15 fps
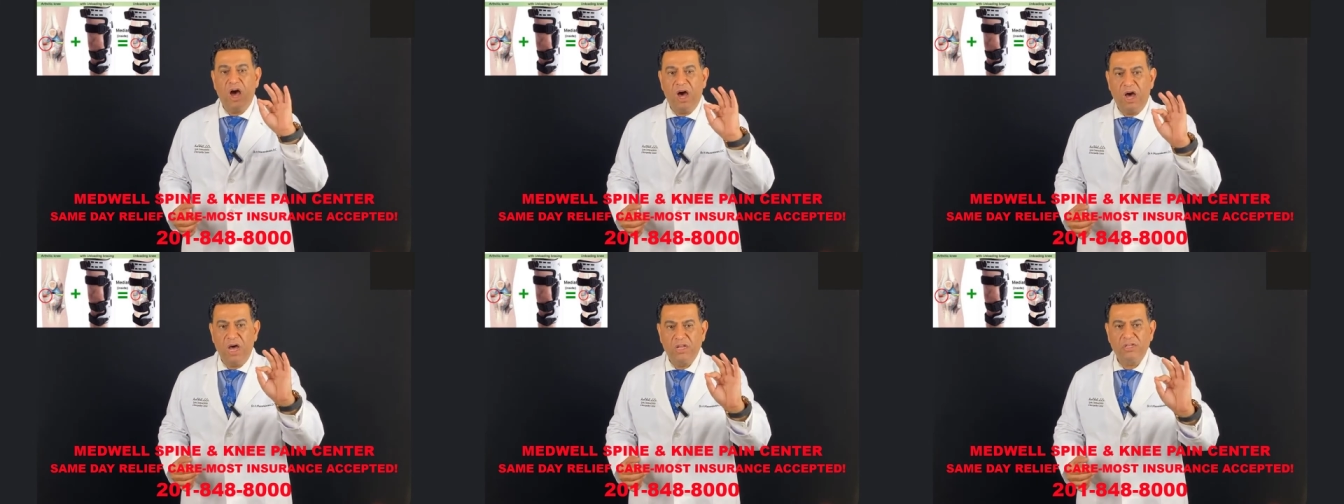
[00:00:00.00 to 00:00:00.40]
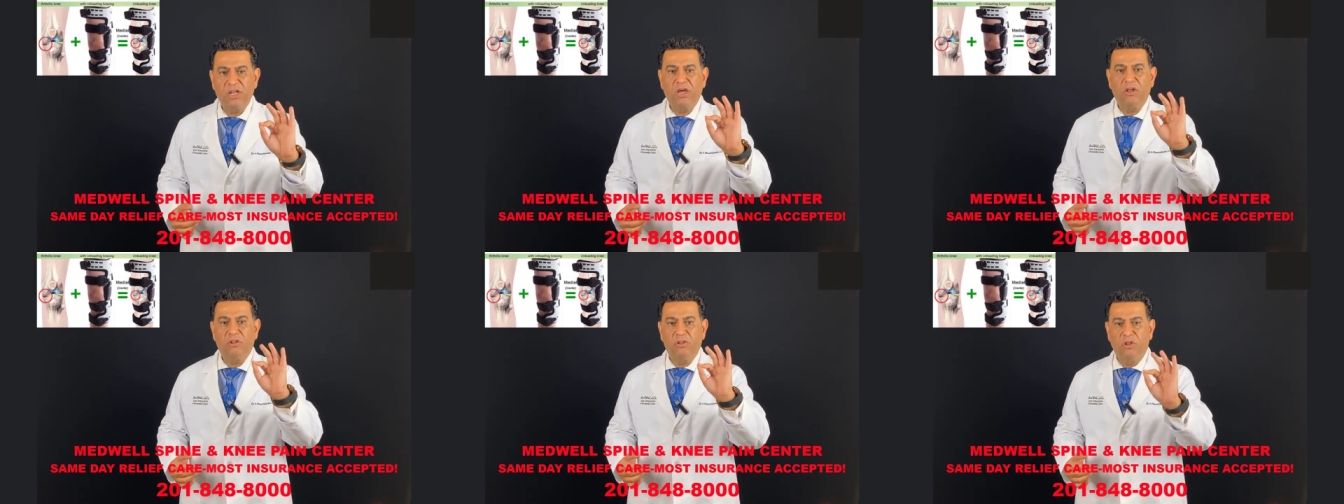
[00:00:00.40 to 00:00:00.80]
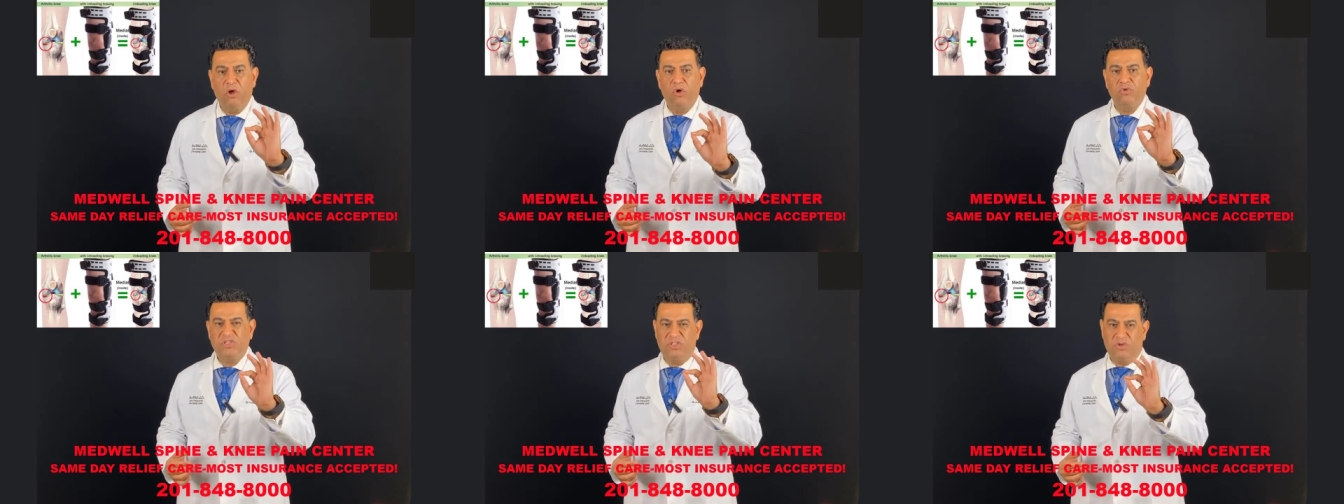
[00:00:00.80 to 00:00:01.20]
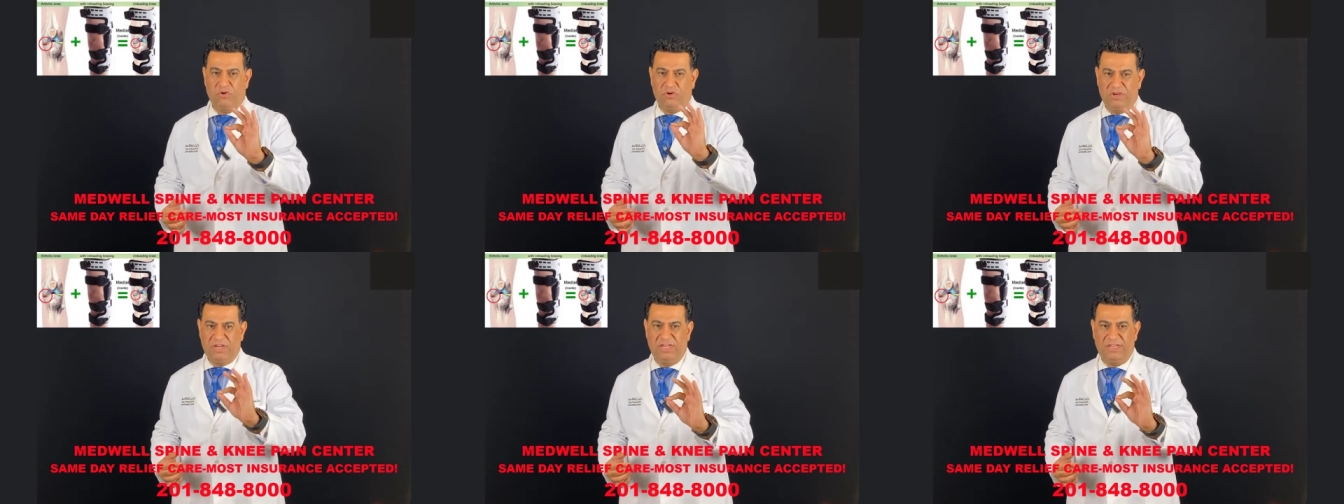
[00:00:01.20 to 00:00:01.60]
unload
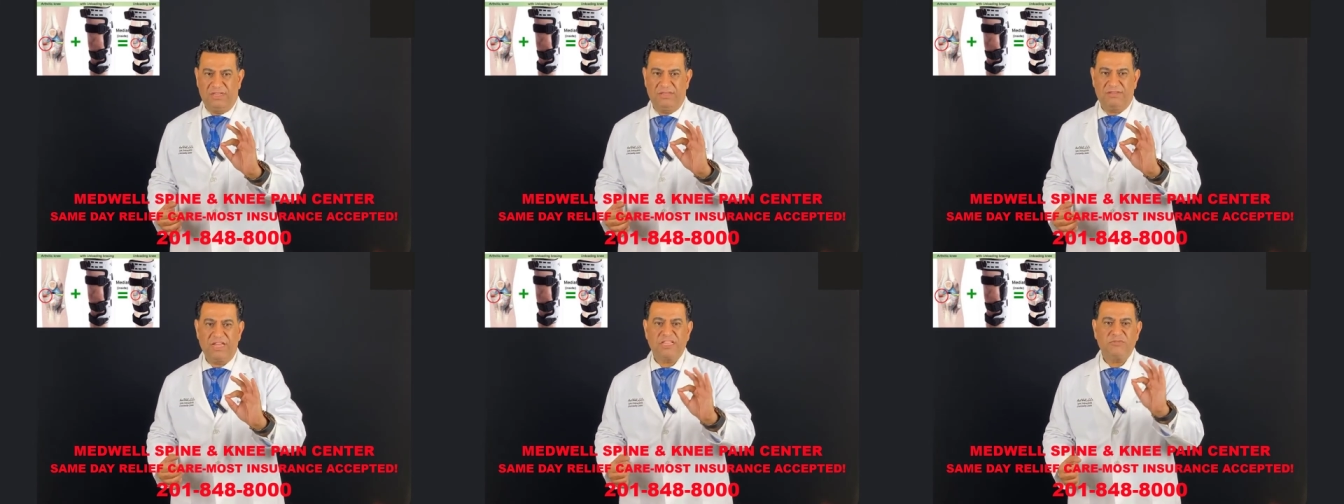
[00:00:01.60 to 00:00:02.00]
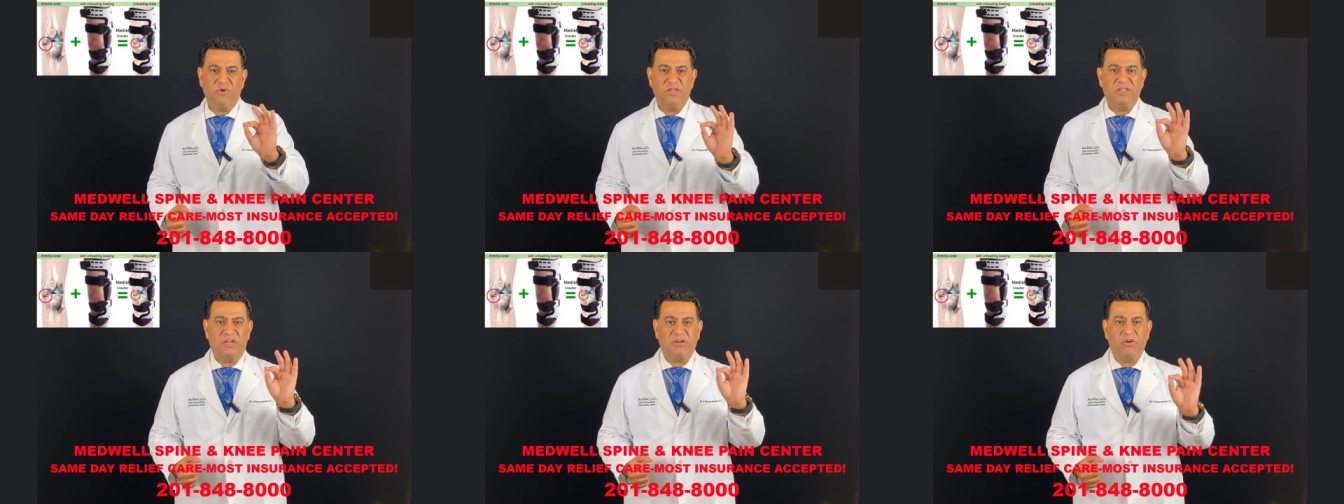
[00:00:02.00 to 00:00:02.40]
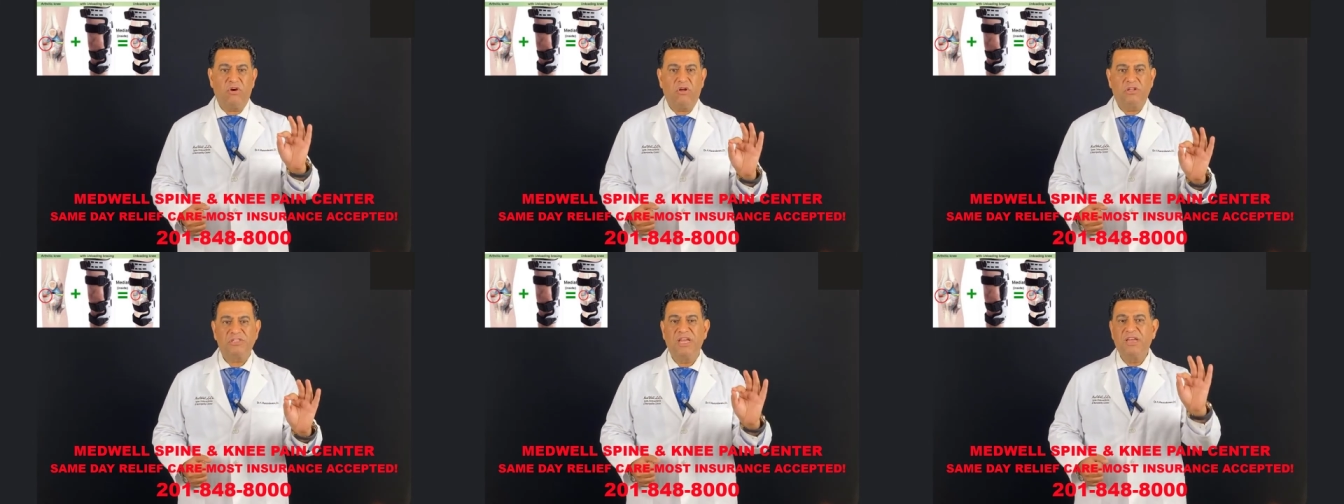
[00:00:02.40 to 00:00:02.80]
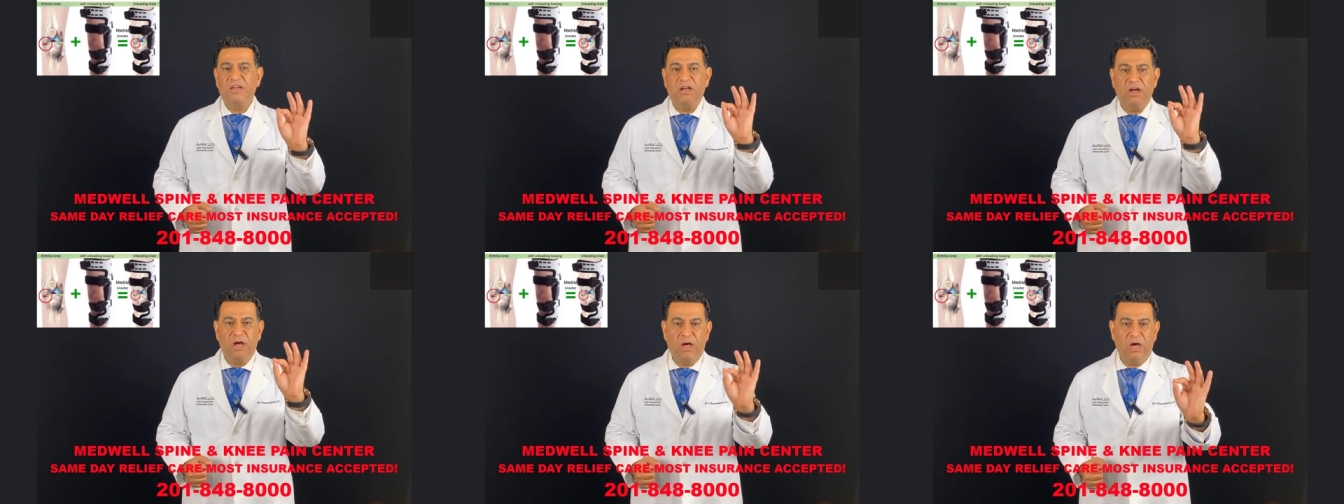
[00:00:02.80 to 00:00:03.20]
your knee. That's why they're called
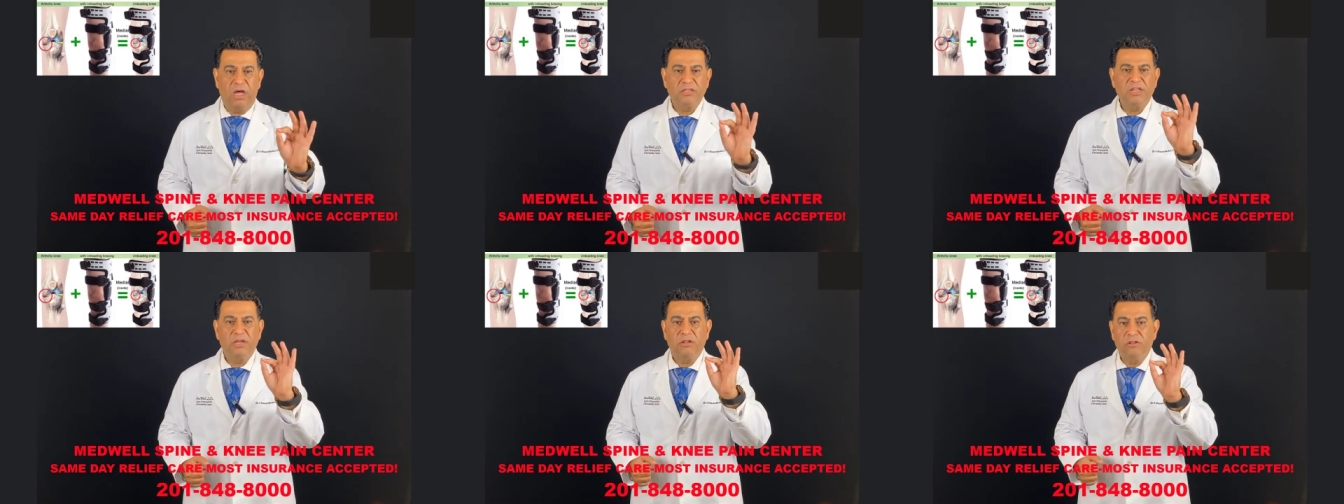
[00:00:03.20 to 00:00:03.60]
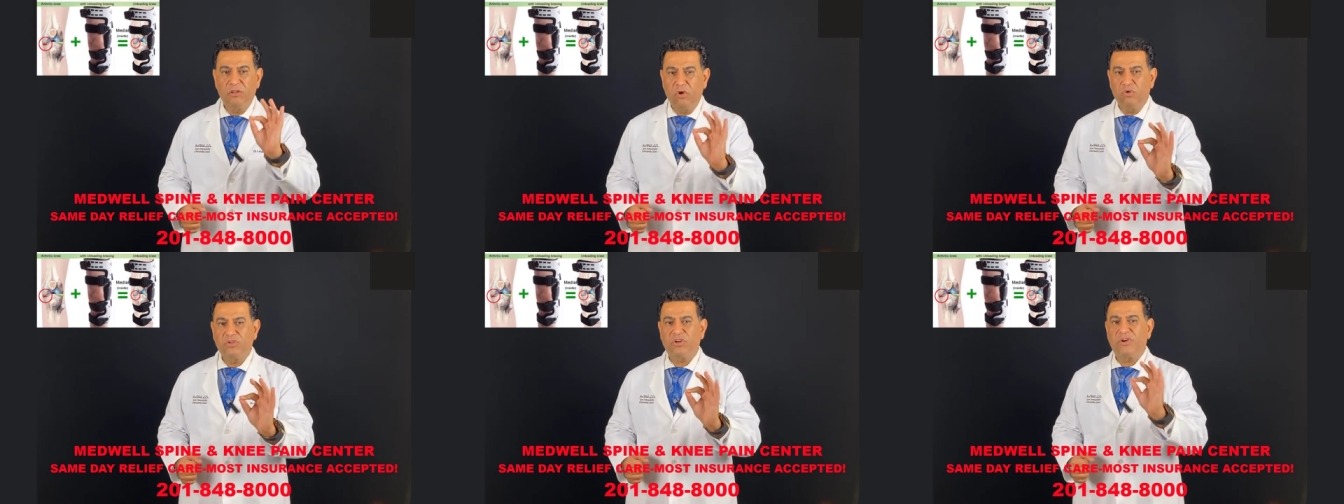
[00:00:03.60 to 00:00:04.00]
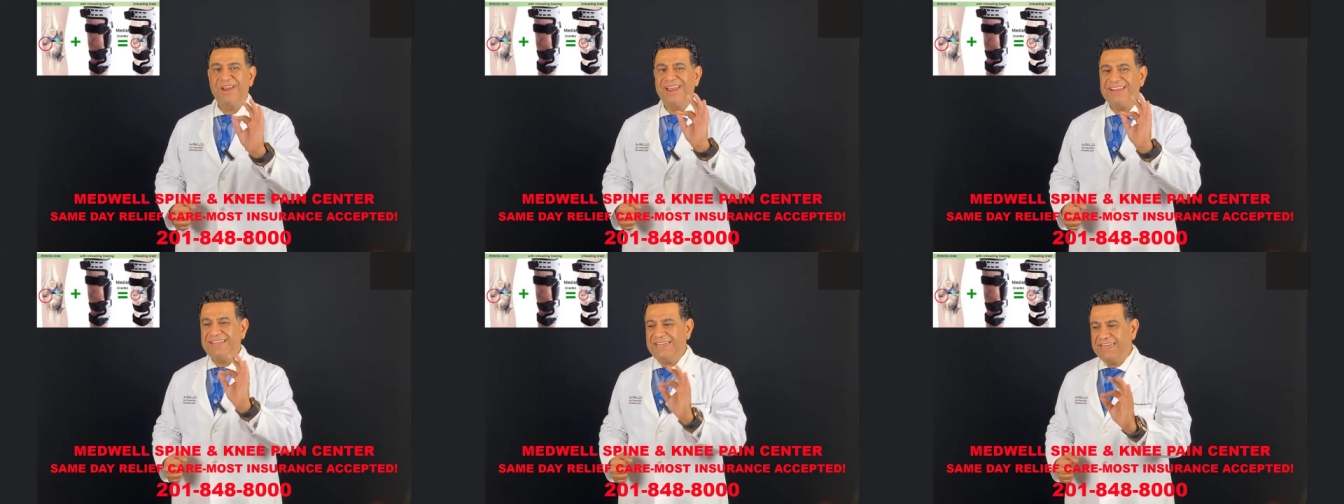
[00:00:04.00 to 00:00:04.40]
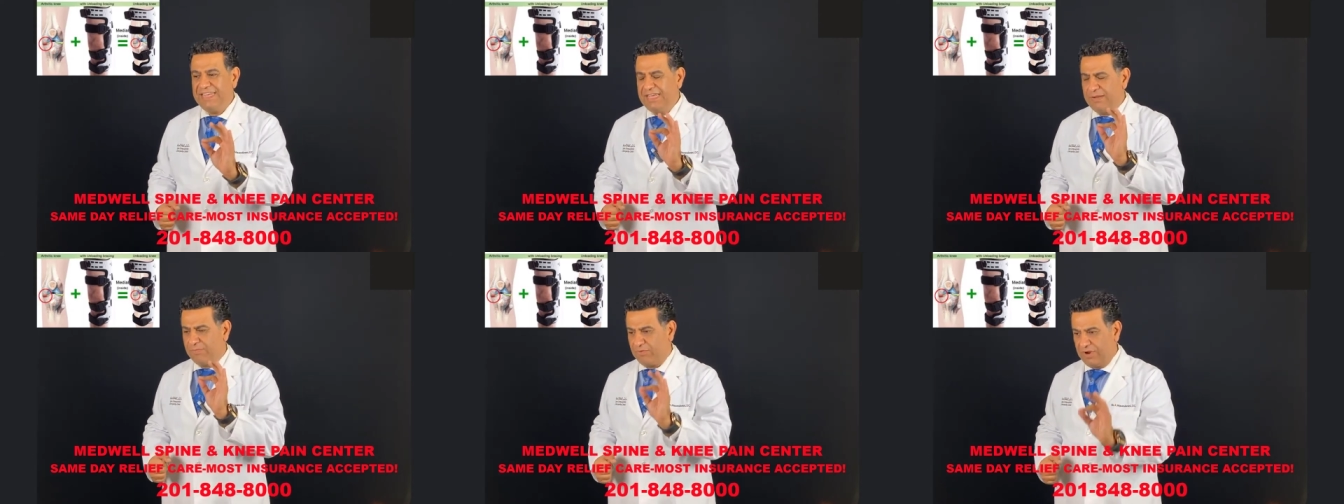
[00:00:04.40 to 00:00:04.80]
unloader
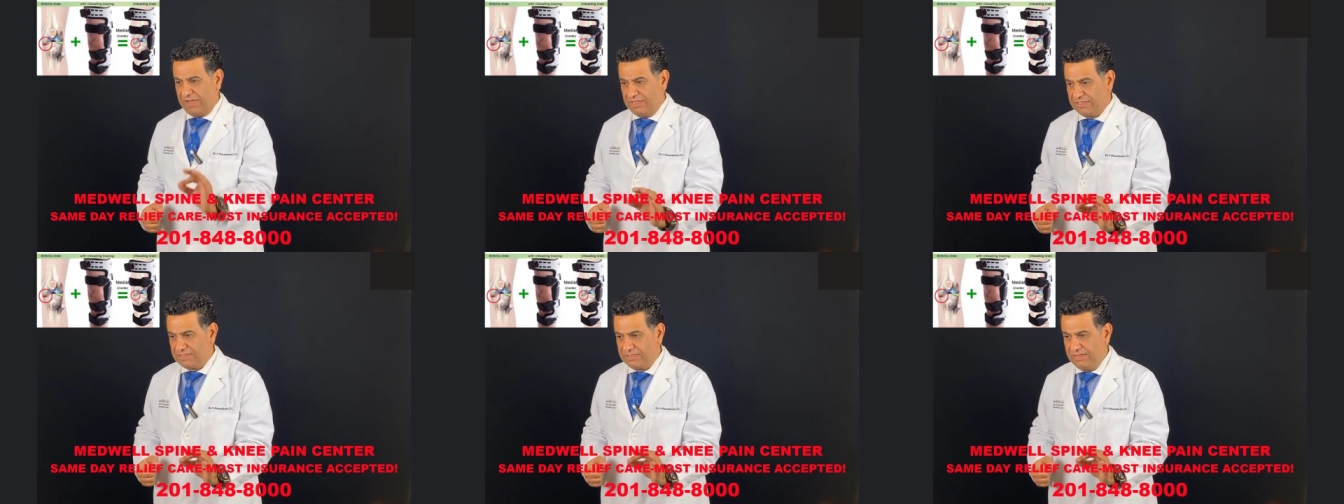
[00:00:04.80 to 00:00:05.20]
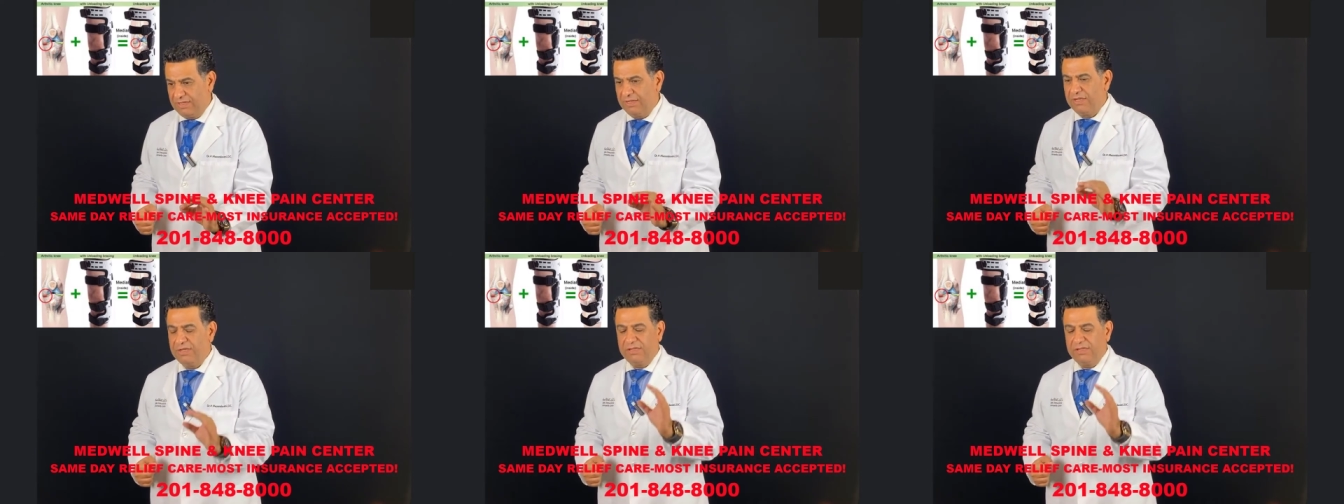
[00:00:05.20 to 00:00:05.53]
knee brace.